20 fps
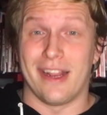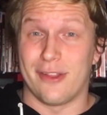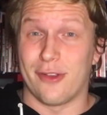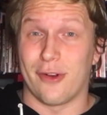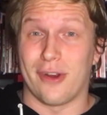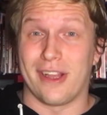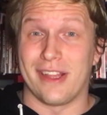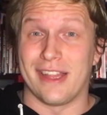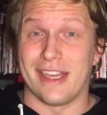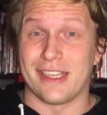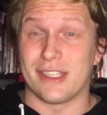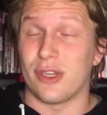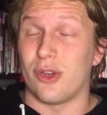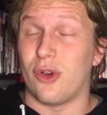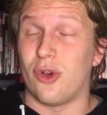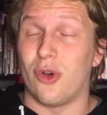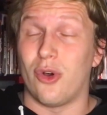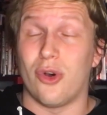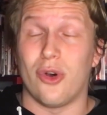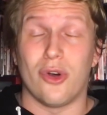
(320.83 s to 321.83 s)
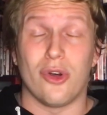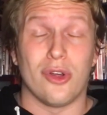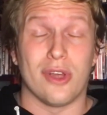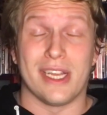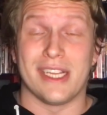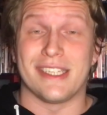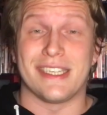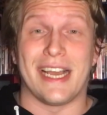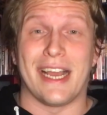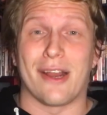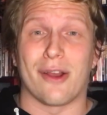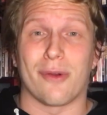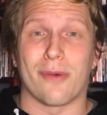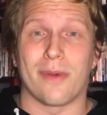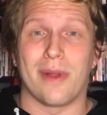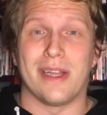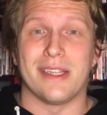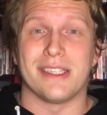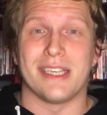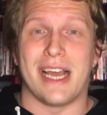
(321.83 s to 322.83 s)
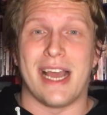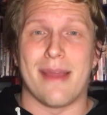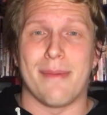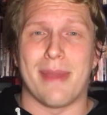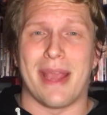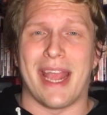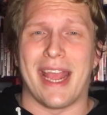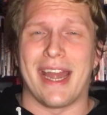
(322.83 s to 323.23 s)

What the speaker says: during this whole entire runtime,